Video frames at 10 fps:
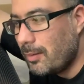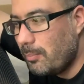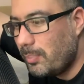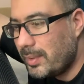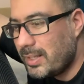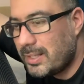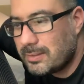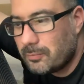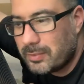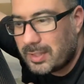But
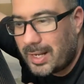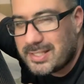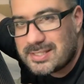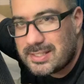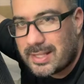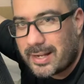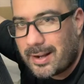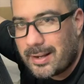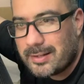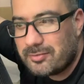when I see that
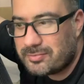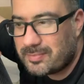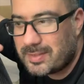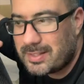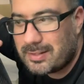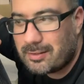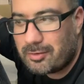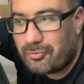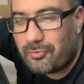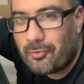kind of thing on a
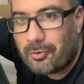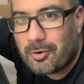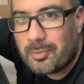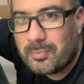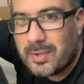forum,